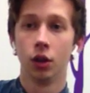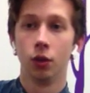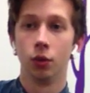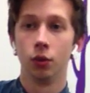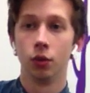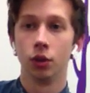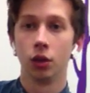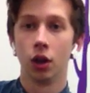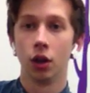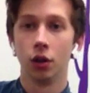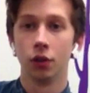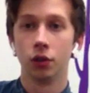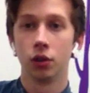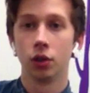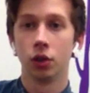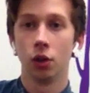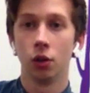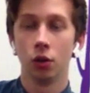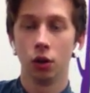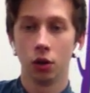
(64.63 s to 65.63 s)
We'll start off
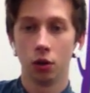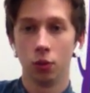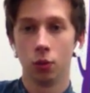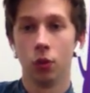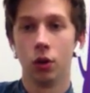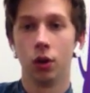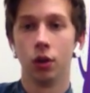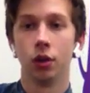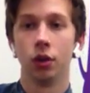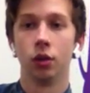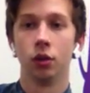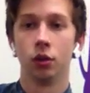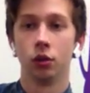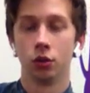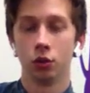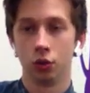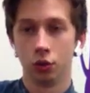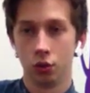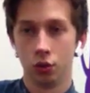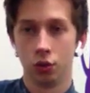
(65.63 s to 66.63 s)
slower. 1,
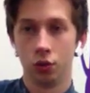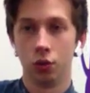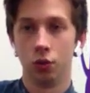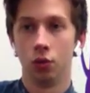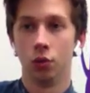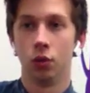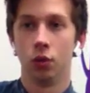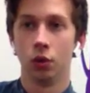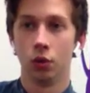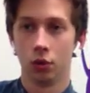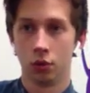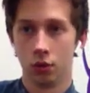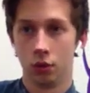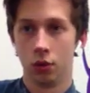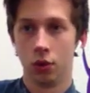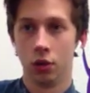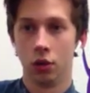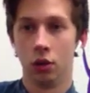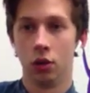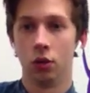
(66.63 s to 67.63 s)
2, 3,
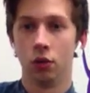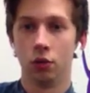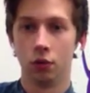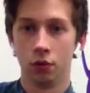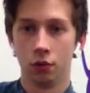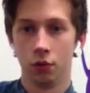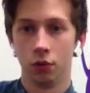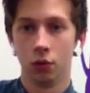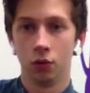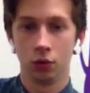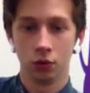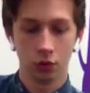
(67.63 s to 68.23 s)
4.